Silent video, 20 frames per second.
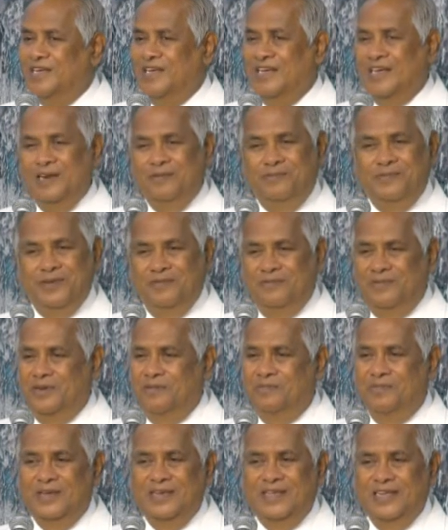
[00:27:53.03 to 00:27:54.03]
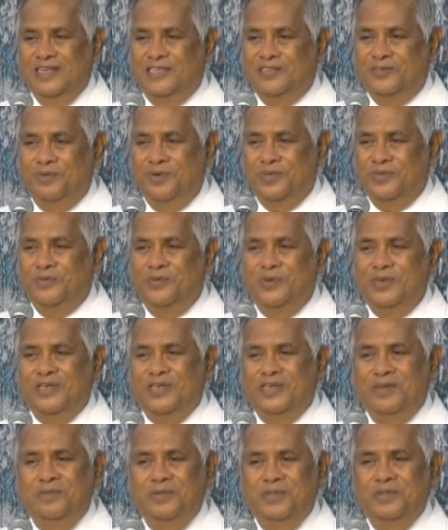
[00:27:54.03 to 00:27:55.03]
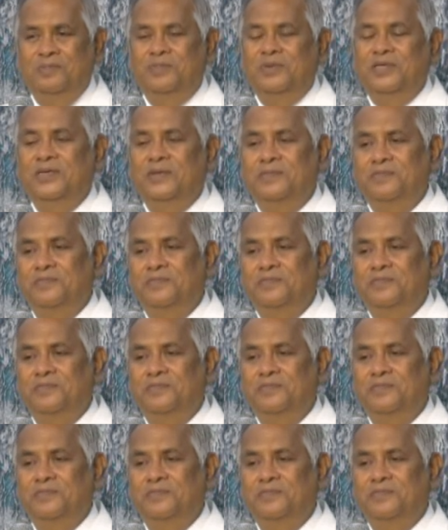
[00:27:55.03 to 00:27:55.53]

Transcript: He helped everybody else who was working with me.